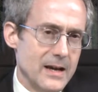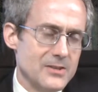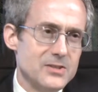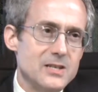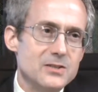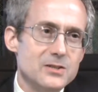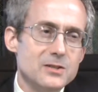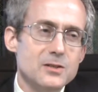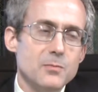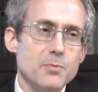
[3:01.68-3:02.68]
A
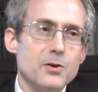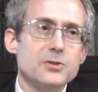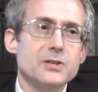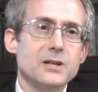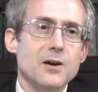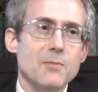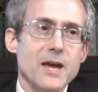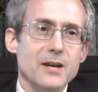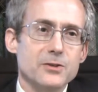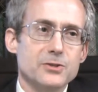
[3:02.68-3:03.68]
seasoned personnel
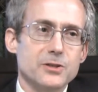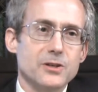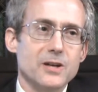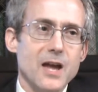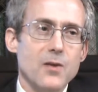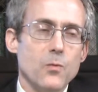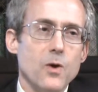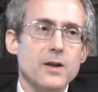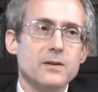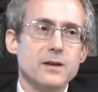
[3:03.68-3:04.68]
manager at
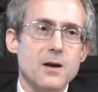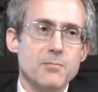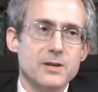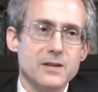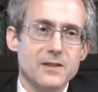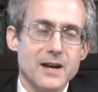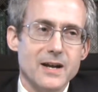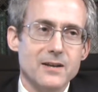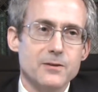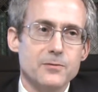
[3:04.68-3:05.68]
one company that
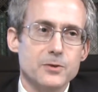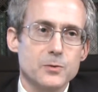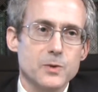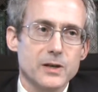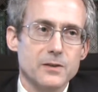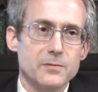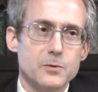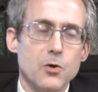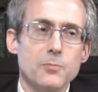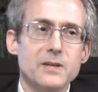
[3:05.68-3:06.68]
I interviewed with
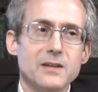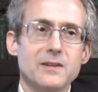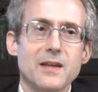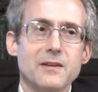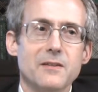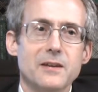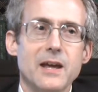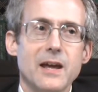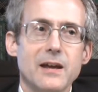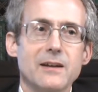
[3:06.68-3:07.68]
told me at the end of the
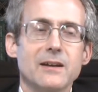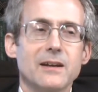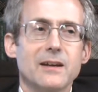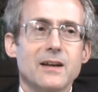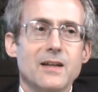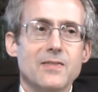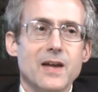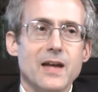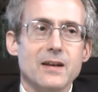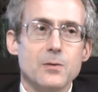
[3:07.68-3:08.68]
day
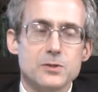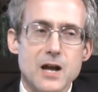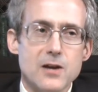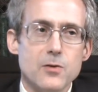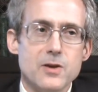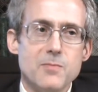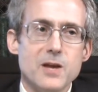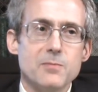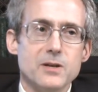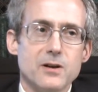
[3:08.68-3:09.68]
that he was not going to
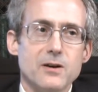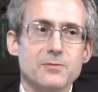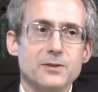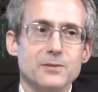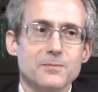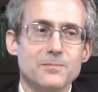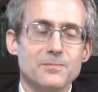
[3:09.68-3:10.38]
make me an offer.